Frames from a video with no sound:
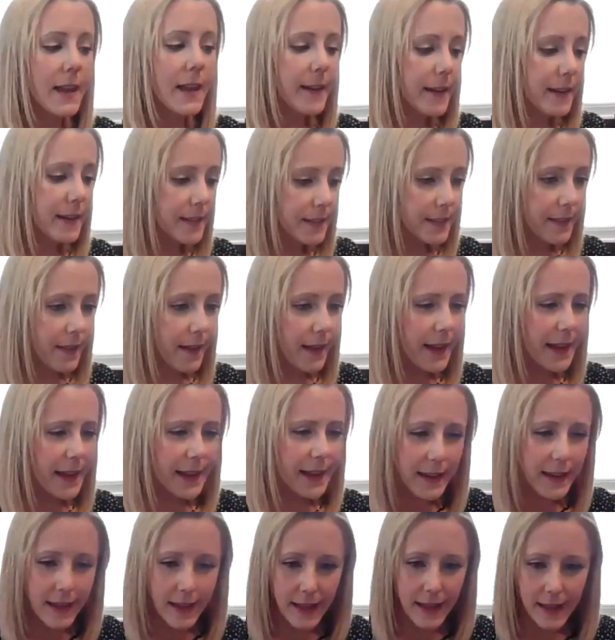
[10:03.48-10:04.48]
And I
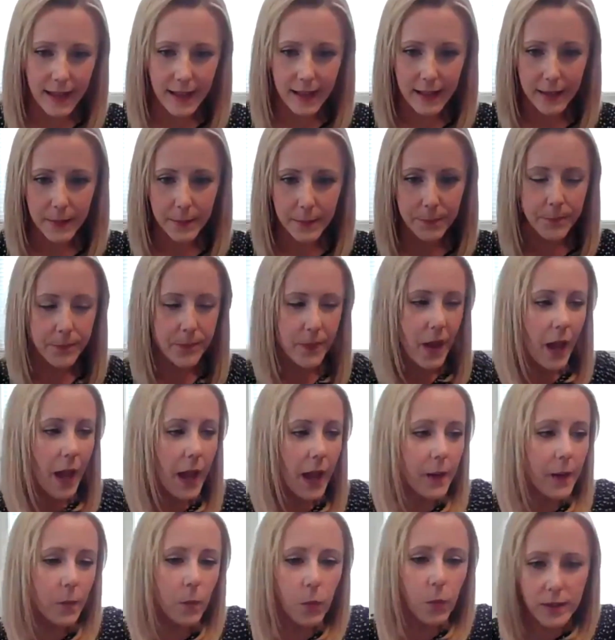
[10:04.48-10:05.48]
thought, hey,
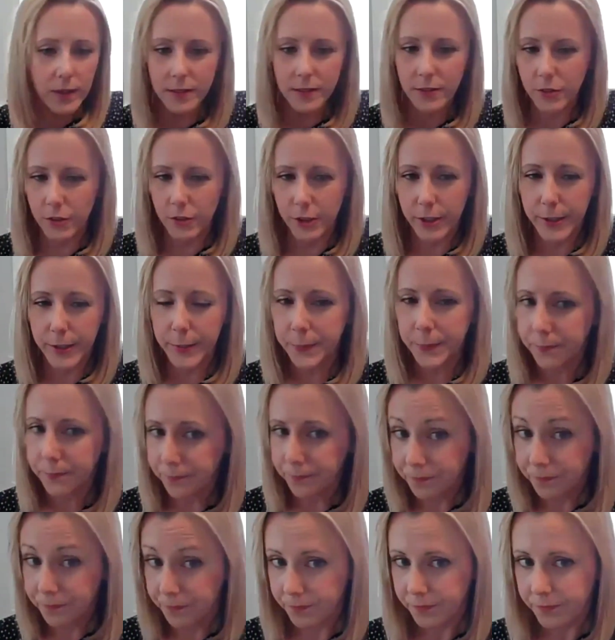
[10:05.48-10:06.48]
I wonder,
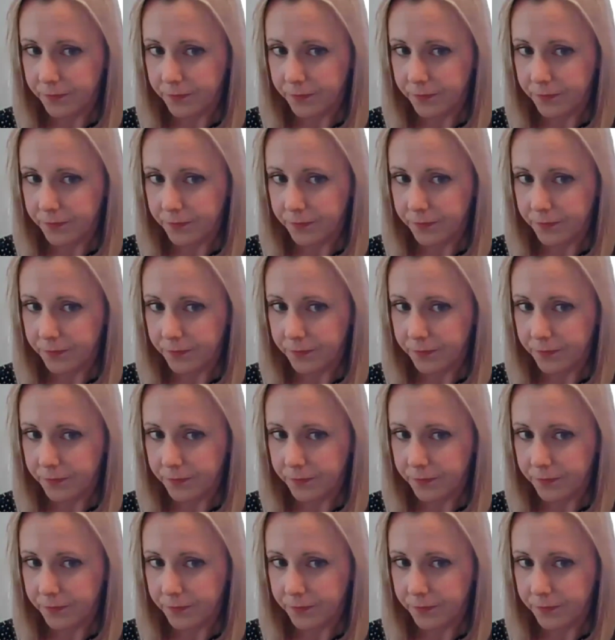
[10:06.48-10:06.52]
